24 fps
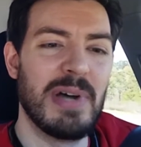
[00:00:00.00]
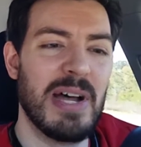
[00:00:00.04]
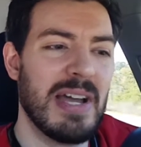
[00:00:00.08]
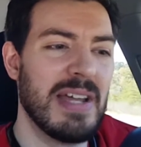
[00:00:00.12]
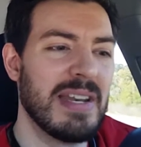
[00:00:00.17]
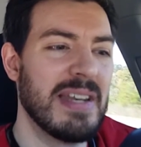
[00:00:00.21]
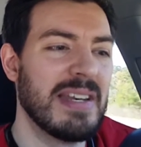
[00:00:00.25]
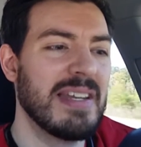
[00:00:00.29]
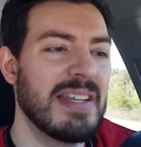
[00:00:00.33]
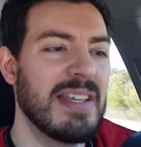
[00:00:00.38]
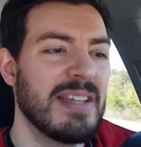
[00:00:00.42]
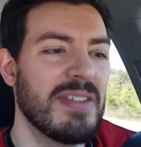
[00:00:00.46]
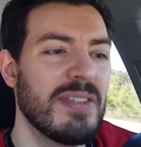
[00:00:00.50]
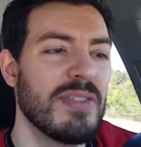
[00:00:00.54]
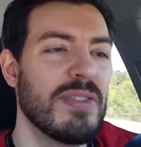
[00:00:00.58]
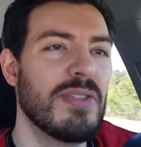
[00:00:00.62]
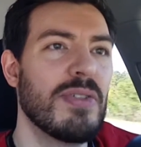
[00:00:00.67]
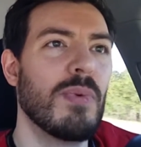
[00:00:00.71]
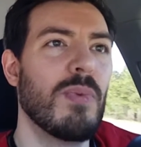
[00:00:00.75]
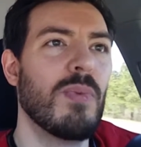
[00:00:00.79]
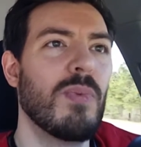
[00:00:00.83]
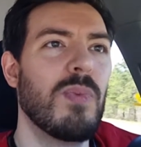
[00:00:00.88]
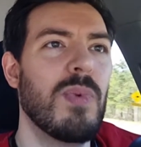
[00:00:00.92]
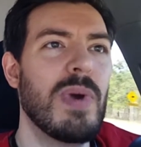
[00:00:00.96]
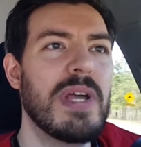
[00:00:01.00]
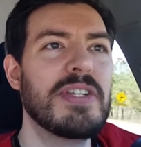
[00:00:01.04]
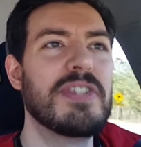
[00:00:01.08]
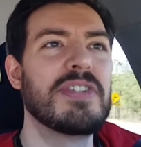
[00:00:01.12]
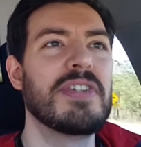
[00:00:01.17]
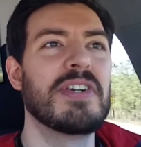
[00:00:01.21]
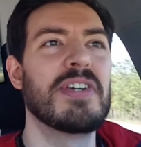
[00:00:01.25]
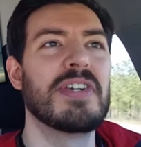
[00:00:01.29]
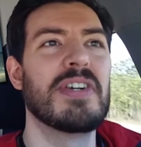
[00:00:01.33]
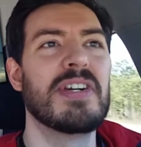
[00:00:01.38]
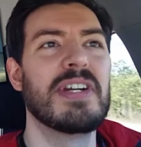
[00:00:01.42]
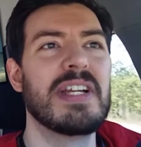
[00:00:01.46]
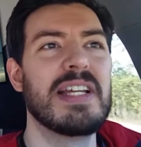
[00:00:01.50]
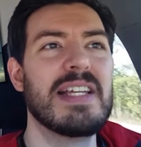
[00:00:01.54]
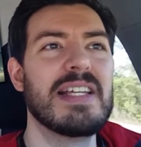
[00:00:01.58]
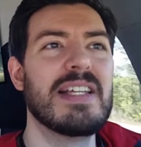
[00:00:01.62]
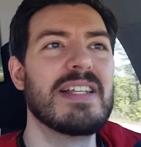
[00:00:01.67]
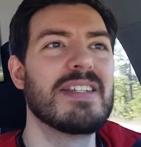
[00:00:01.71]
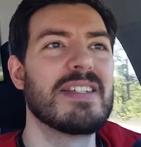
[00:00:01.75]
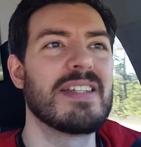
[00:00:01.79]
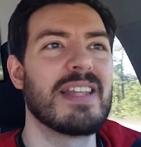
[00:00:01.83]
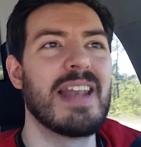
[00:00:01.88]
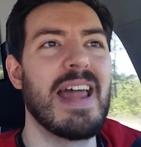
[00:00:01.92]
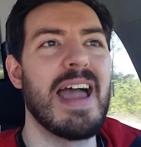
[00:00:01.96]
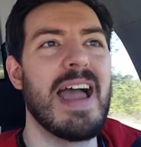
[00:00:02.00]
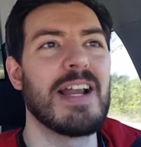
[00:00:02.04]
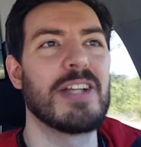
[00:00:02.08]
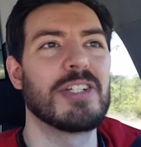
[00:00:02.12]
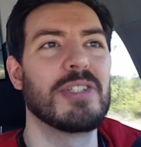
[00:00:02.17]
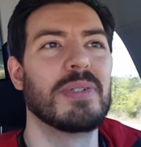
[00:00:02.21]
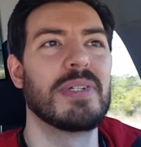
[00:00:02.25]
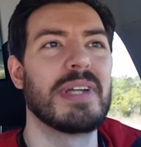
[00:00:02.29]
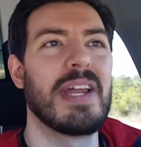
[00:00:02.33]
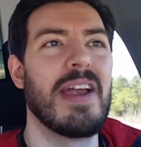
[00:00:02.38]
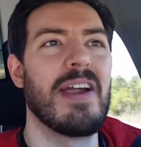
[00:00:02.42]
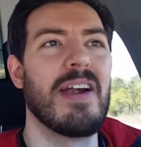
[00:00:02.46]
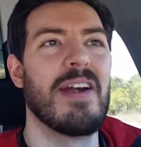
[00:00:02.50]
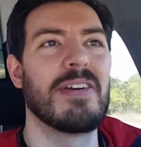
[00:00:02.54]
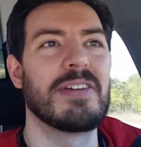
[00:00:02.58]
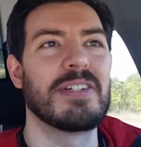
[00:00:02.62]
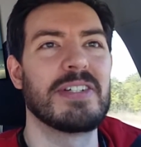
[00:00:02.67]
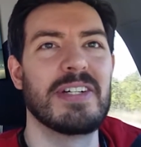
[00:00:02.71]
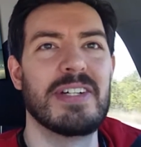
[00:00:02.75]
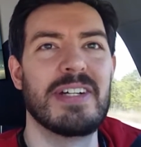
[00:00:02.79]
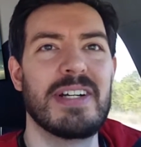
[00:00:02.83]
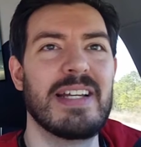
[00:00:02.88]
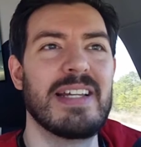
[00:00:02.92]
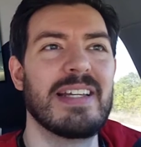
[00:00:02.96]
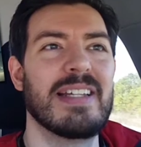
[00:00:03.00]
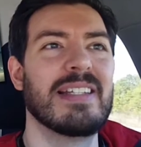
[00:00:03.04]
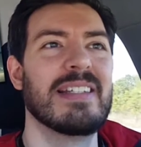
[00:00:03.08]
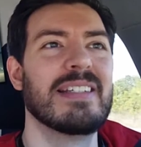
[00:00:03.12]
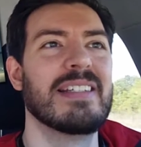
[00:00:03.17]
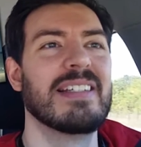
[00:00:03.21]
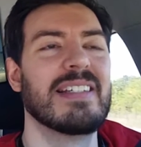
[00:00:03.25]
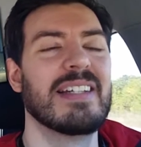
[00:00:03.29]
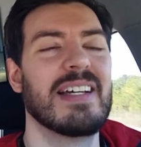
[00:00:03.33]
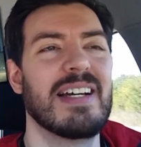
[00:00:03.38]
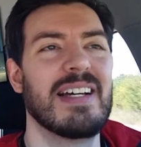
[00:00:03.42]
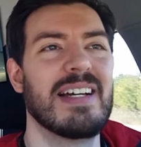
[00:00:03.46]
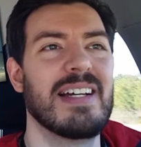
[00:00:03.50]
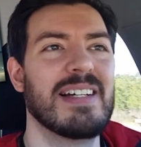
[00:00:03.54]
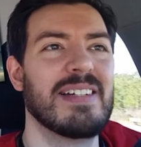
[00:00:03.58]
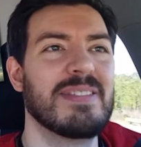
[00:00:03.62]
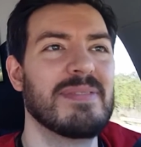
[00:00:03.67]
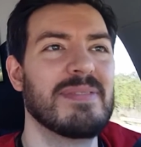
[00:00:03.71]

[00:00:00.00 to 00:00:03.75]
But the Wizard is an actual character in the